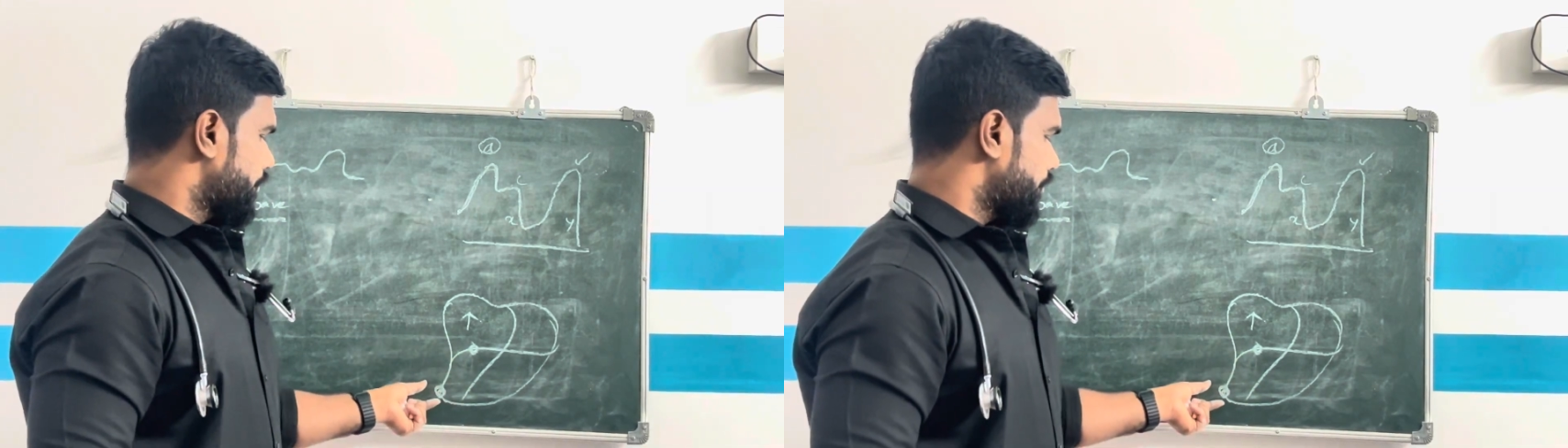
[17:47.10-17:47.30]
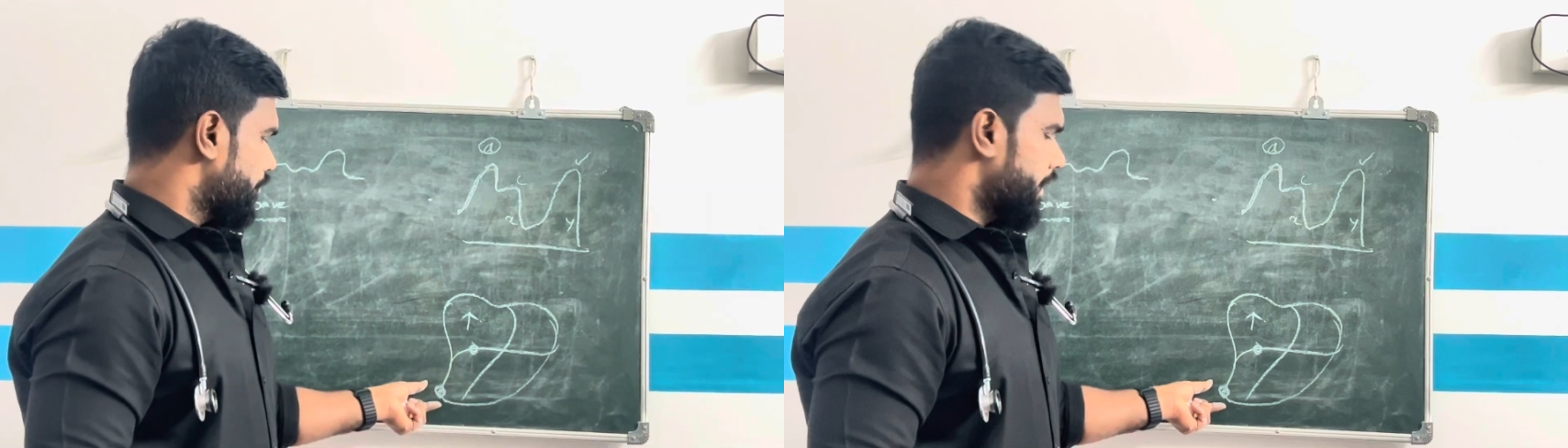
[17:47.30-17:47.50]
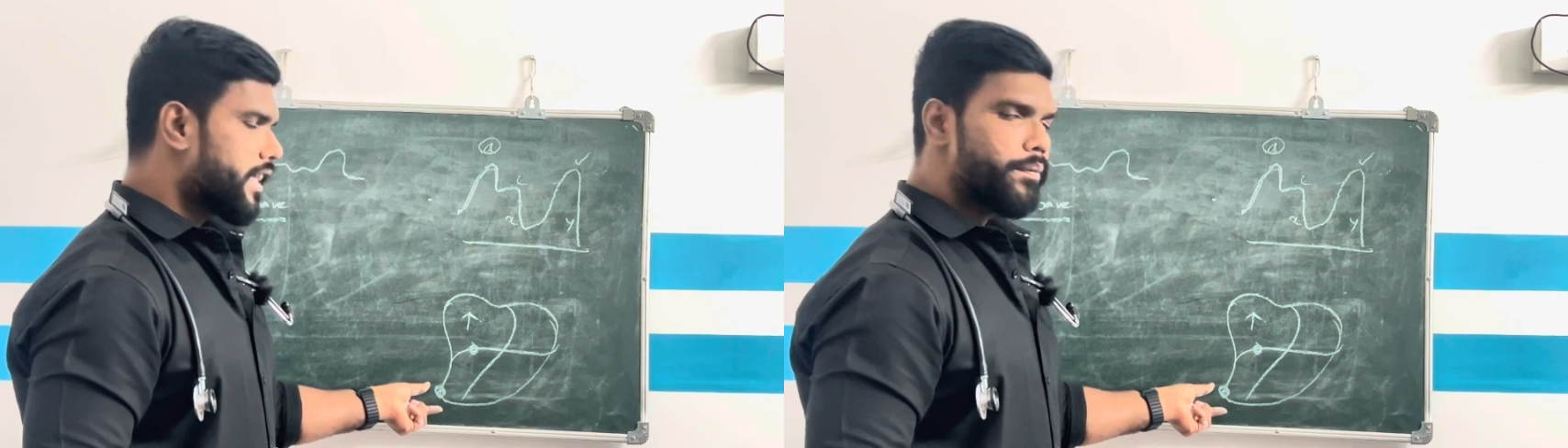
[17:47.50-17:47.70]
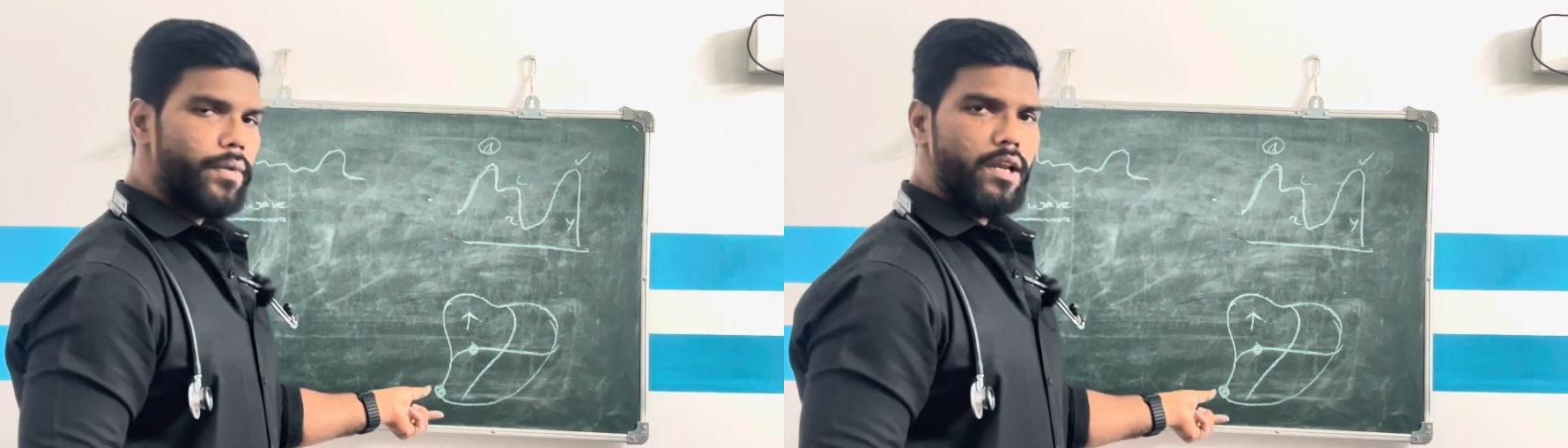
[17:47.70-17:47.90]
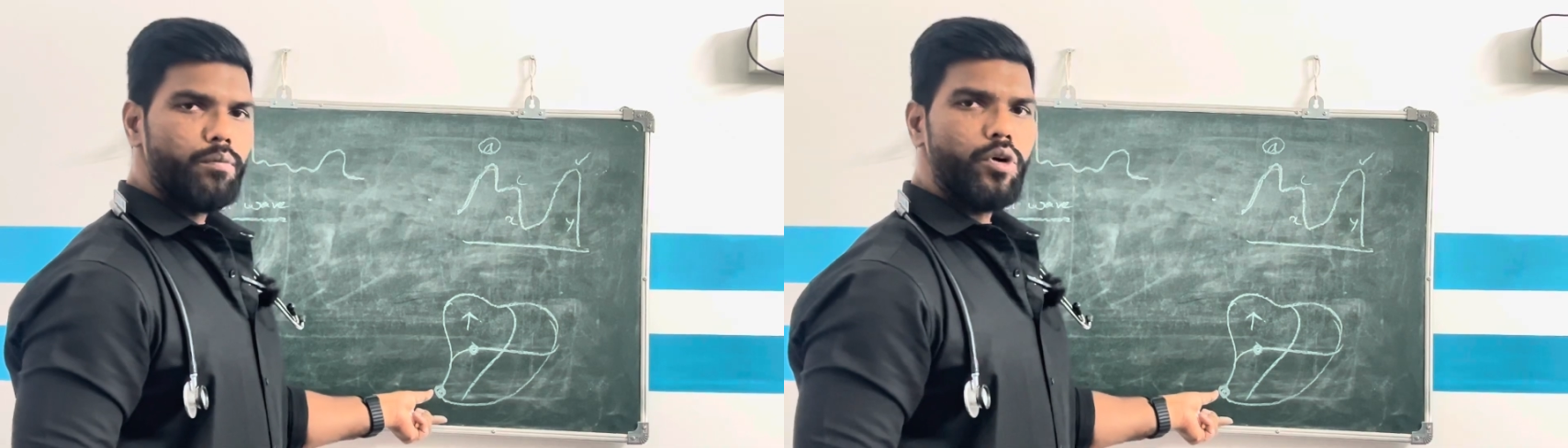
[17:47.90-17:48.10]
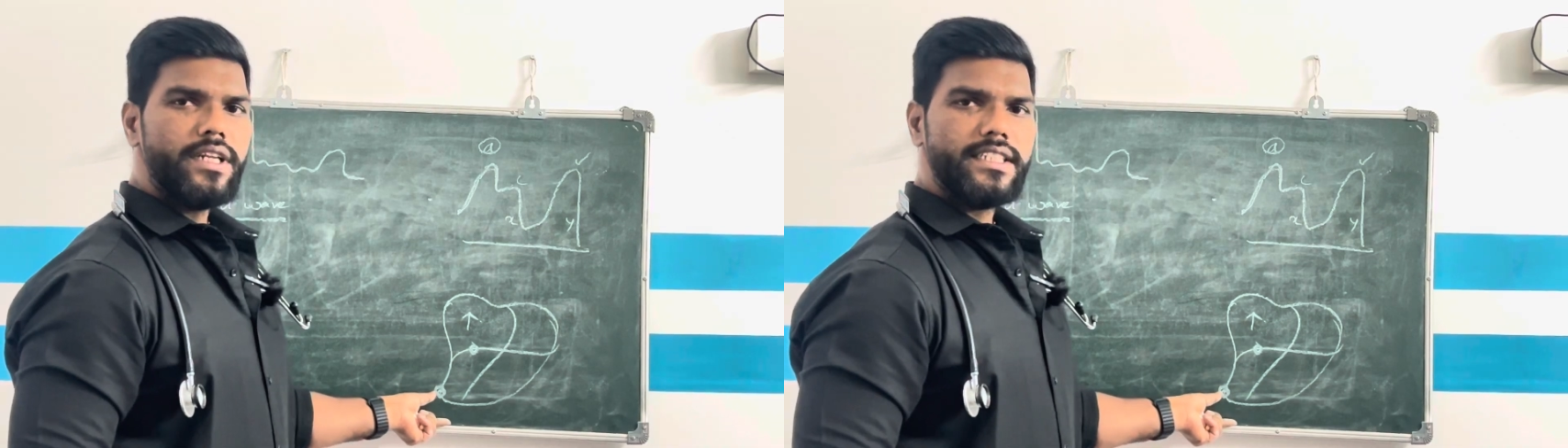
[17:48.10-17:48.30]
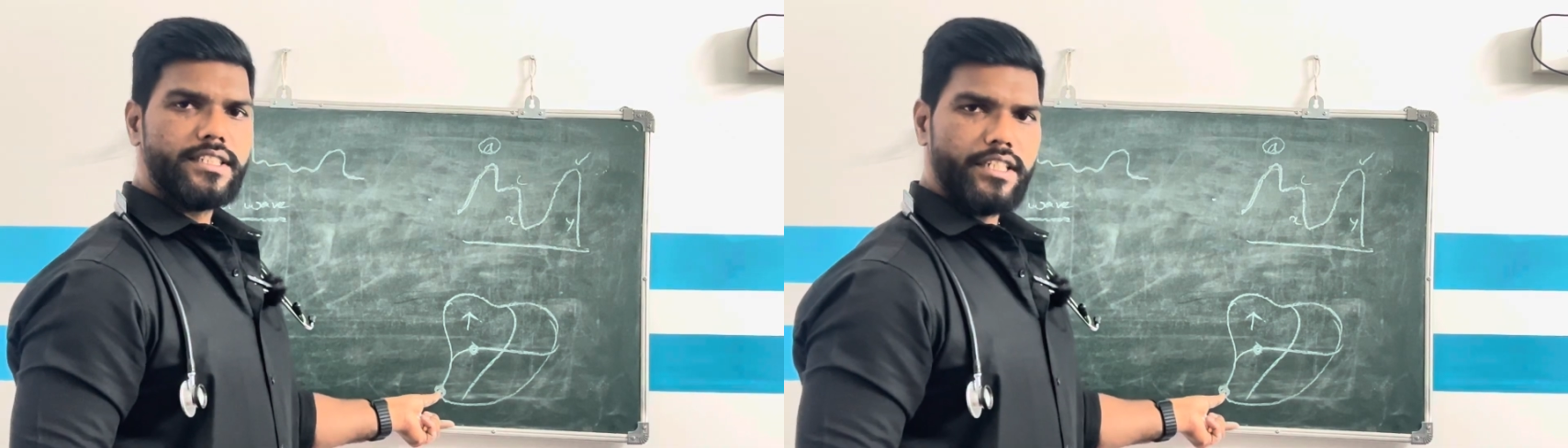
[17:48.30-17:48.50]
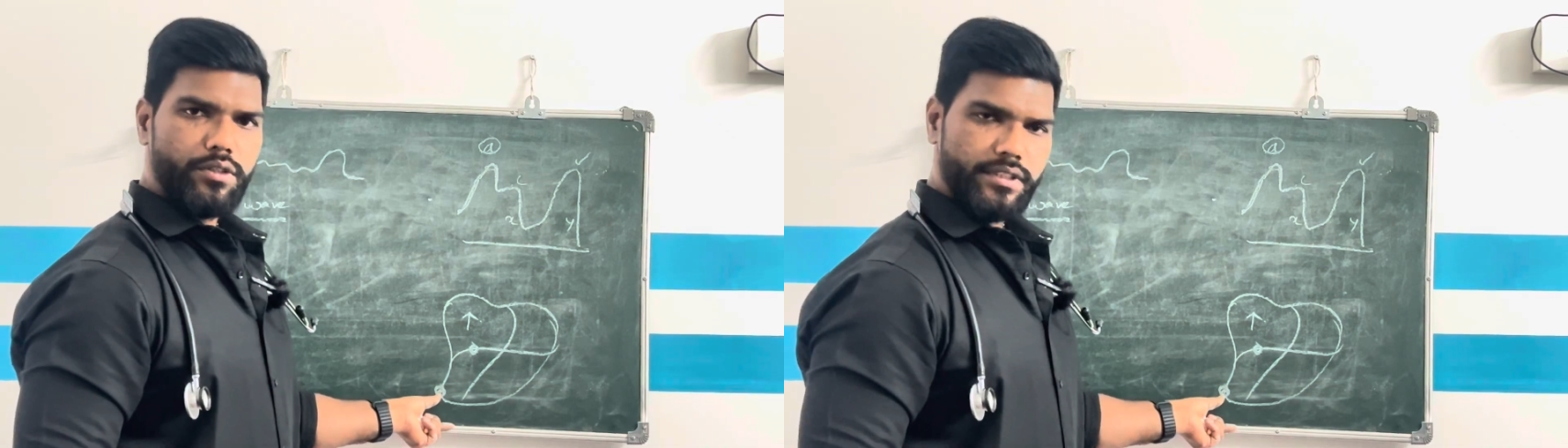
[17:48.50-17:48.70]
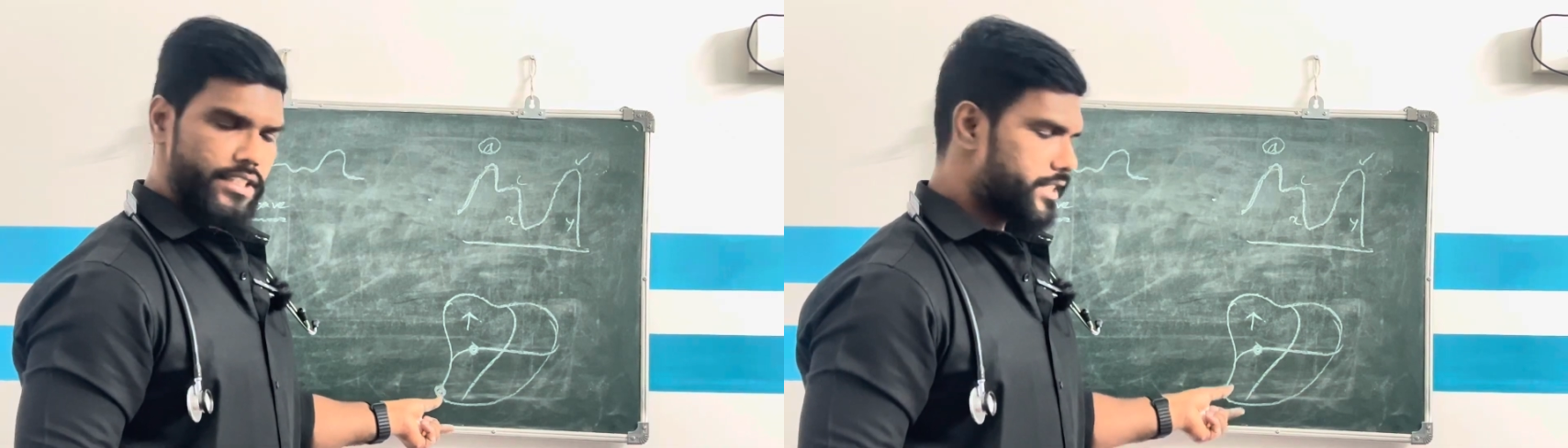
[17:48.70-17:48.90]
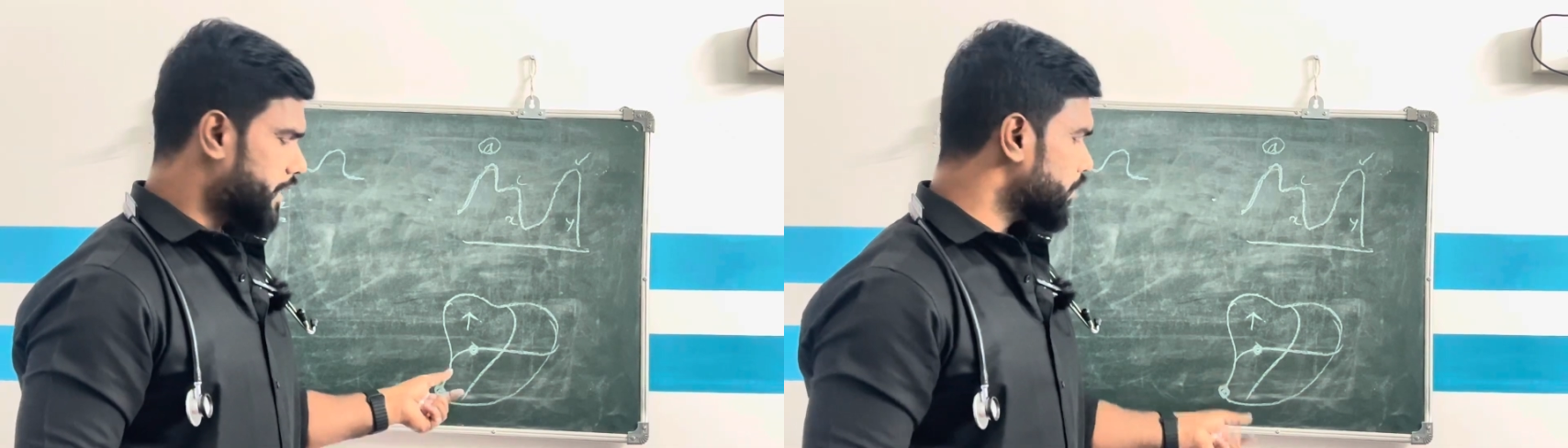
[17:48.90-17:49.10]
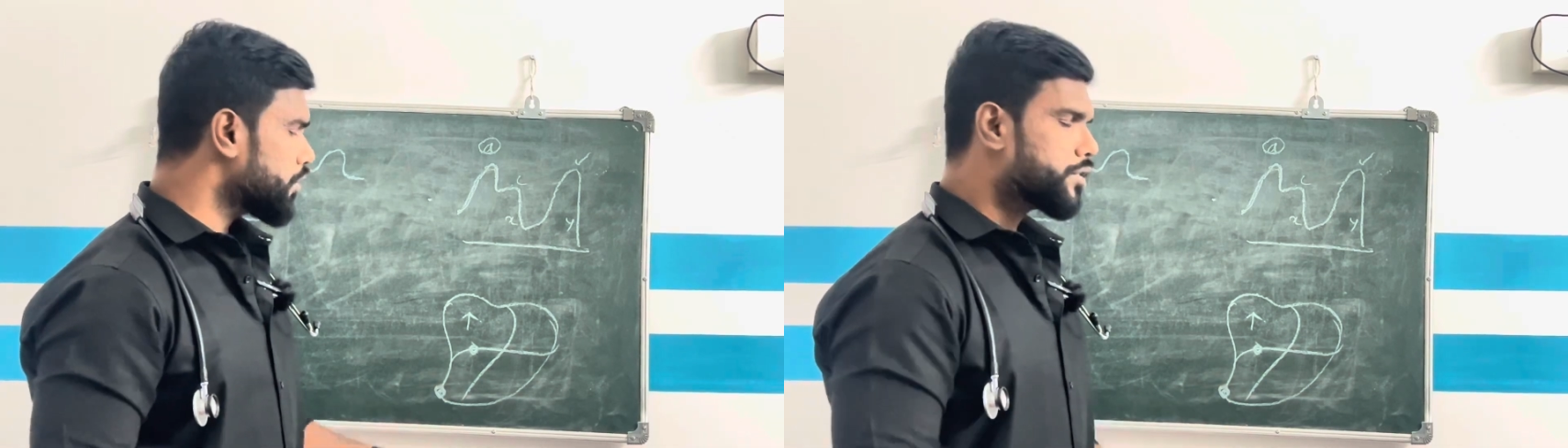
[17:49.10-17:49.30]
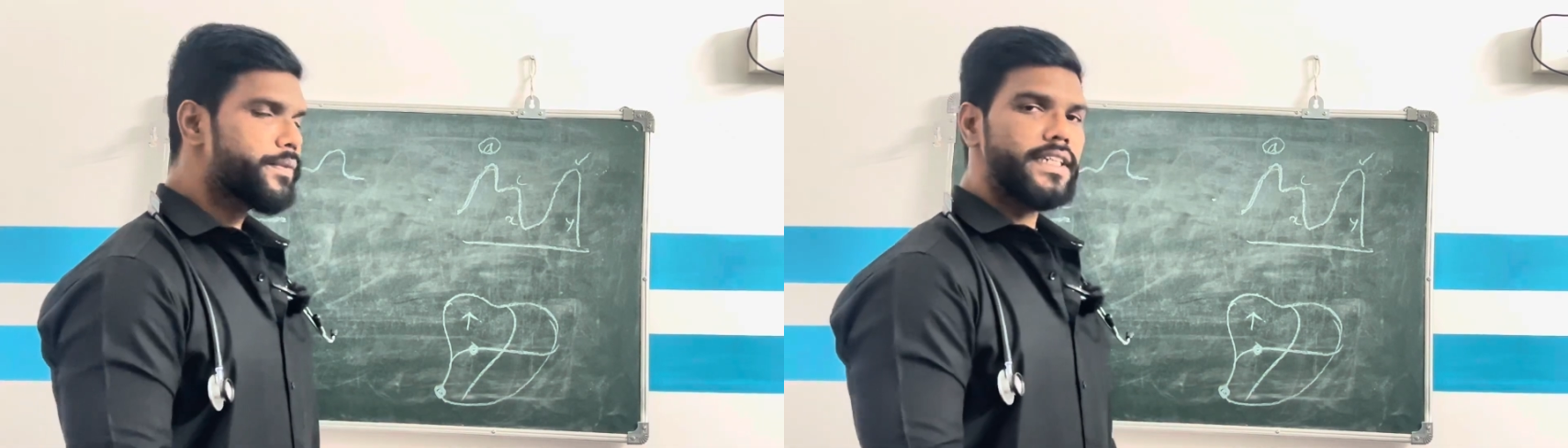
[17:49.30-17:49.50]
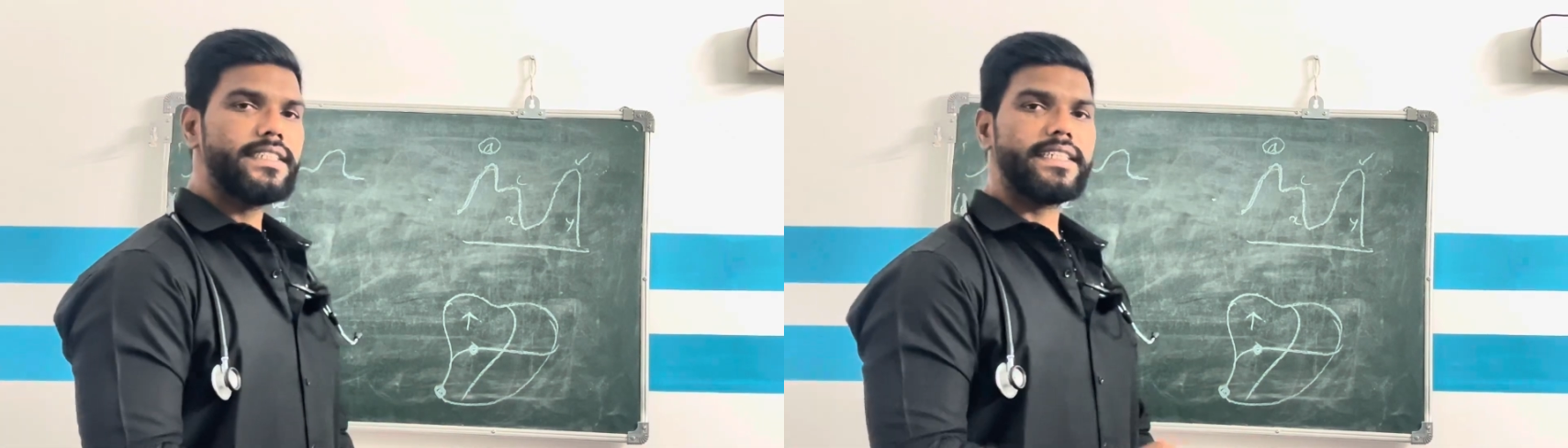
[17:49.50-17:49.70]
When the pulmonic stenos means